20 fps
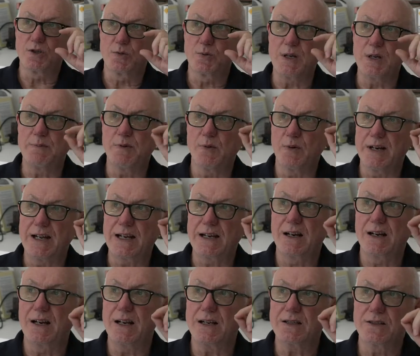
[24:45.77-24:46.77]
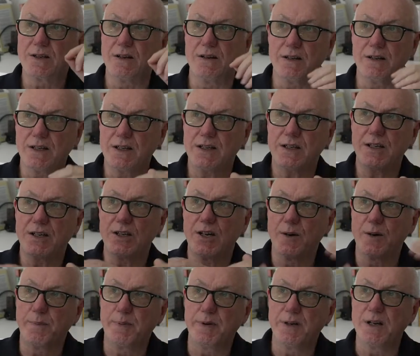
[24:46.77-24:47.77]
tweet, but when I clicked on it, it
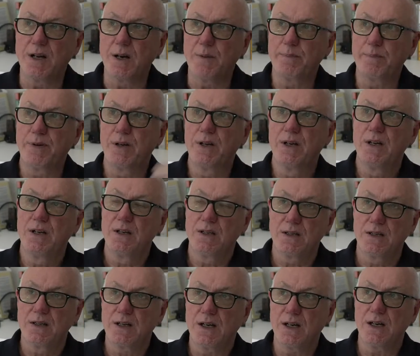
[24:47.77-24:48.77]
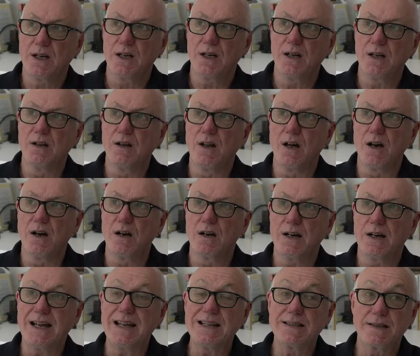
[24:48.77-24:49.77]
opened up a
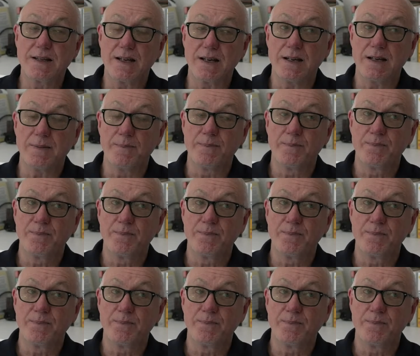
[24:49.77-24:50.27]
long essay.